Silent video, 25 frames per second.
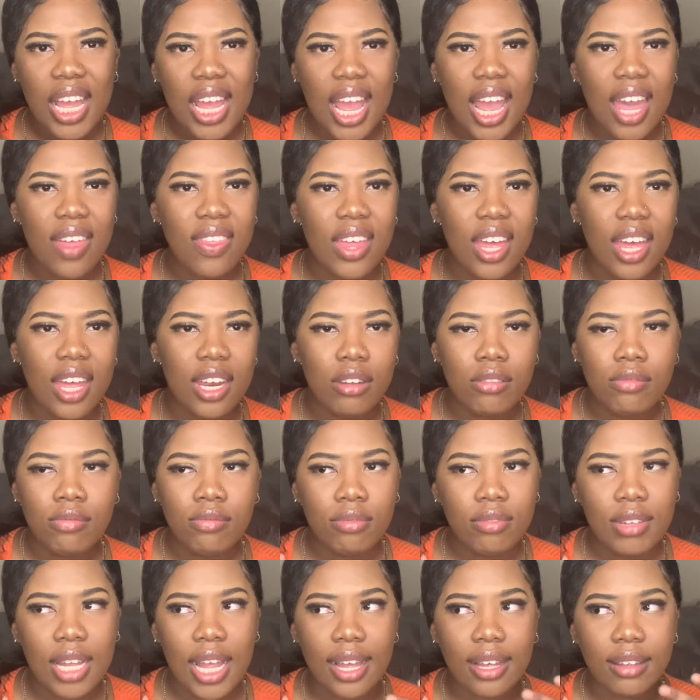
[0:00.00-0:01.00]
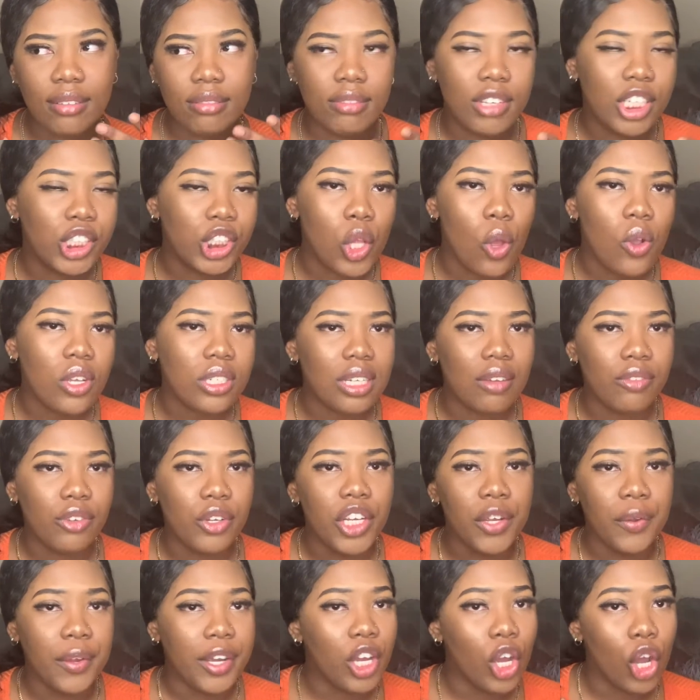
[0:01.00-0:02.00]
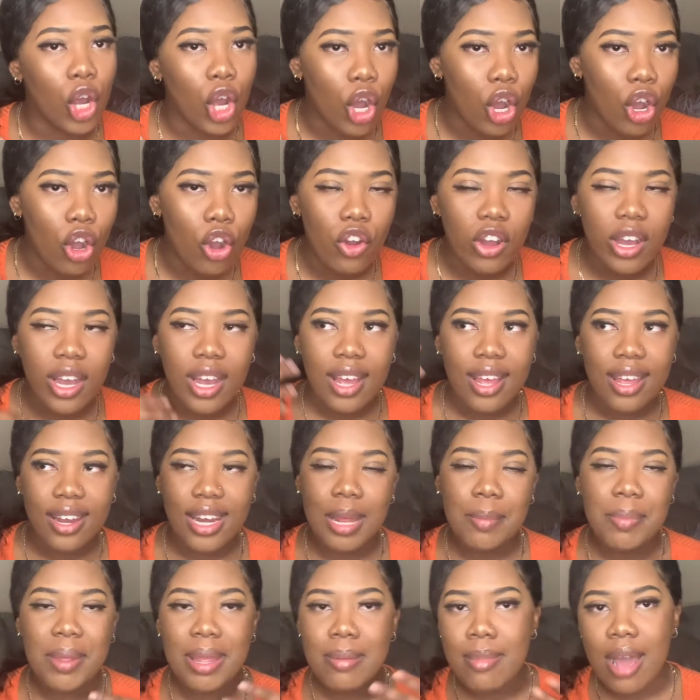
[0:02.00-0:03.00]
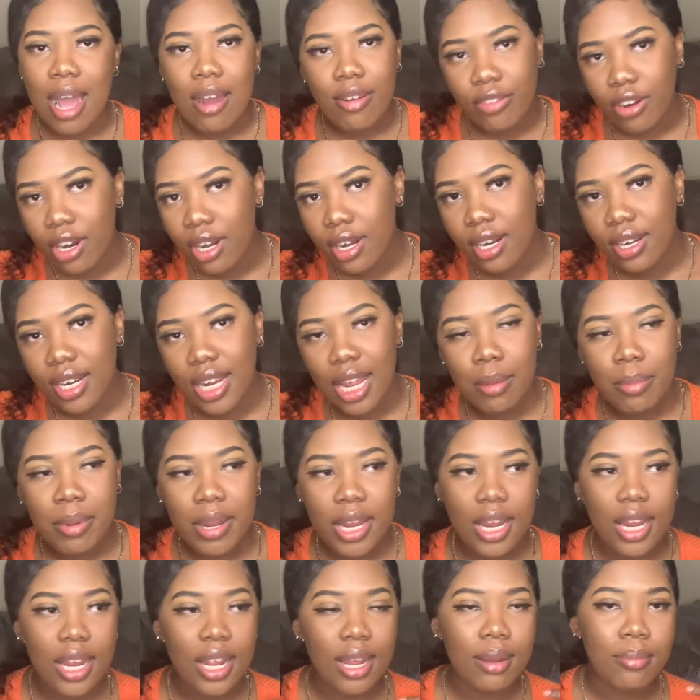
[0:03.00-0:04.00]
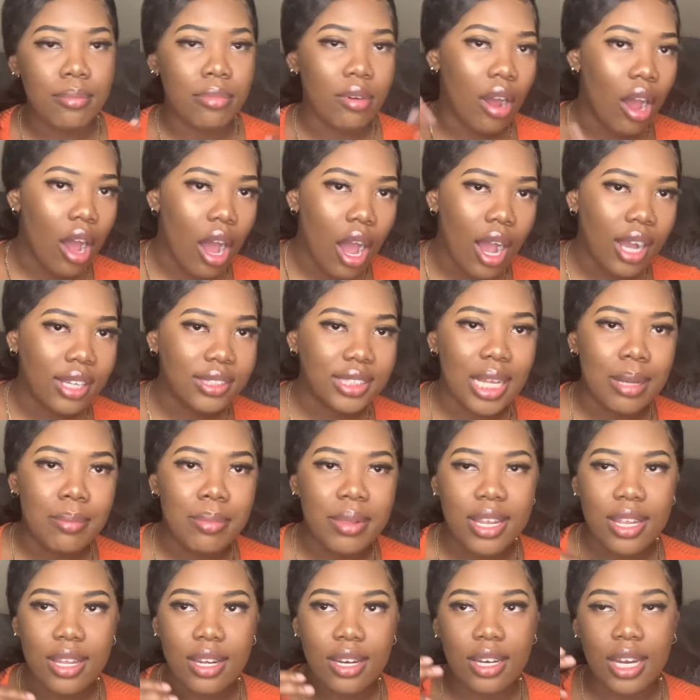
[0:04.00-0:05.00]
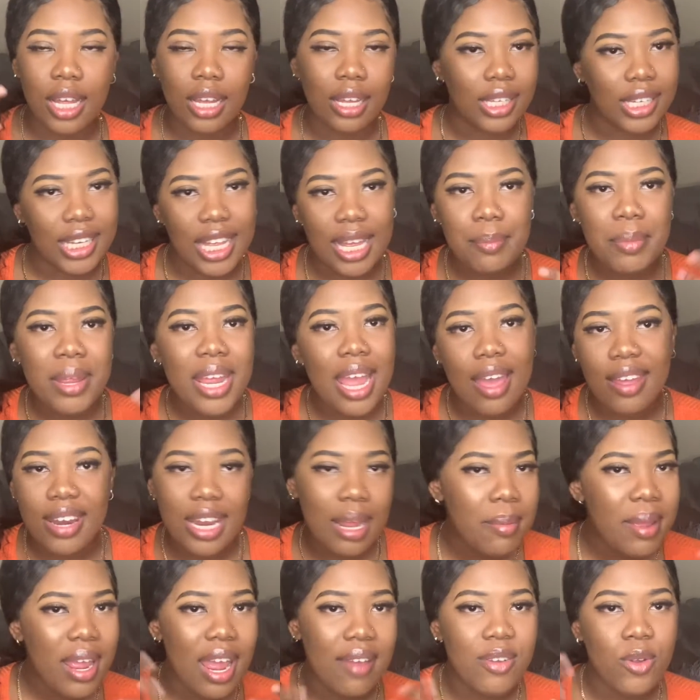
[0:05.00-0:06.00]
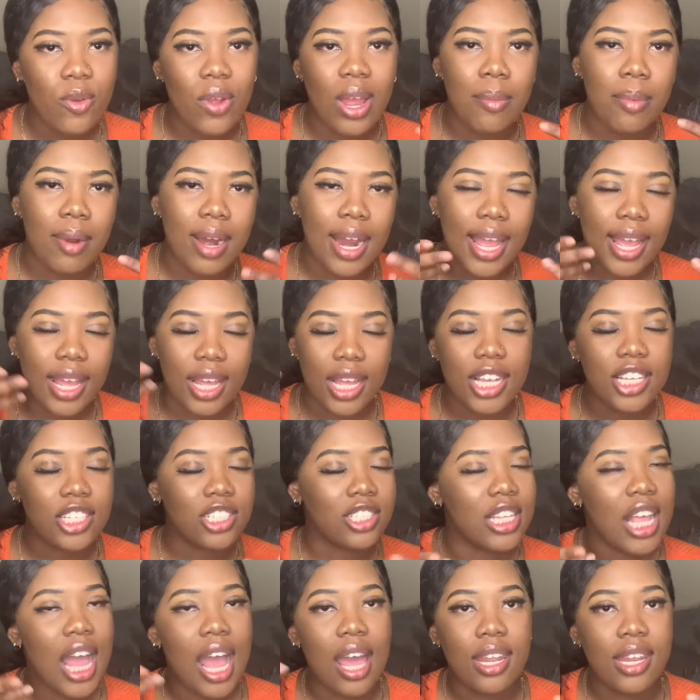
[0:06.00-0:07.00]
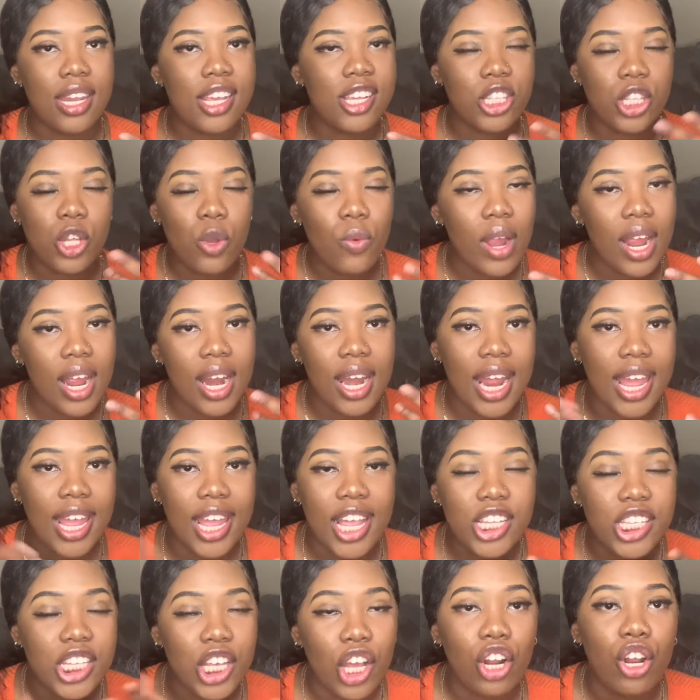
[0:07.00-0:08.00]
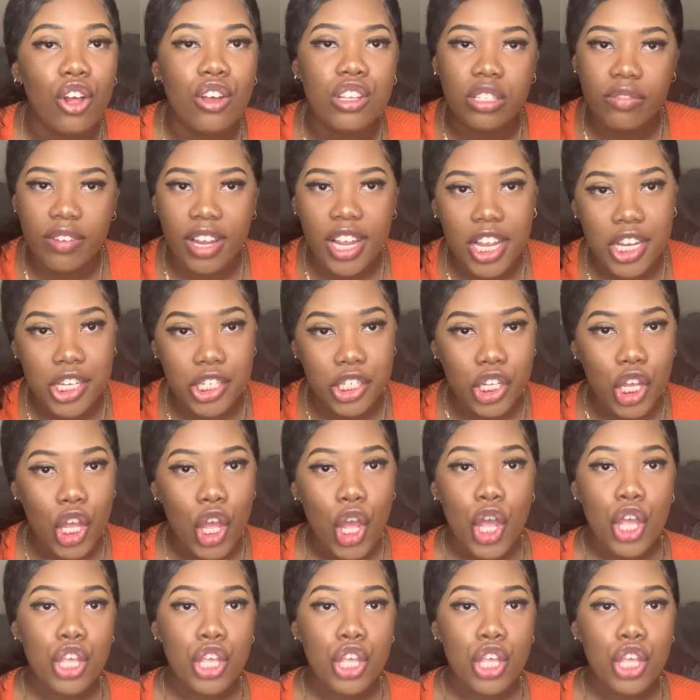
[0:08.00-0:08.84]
And then, like, it's close enough for you, it could go. They be in Mount Vernon, they be in Bronx, they be, like, they be, they be everywhere. But, like, it's not, it's nowhere, like, it's in close range.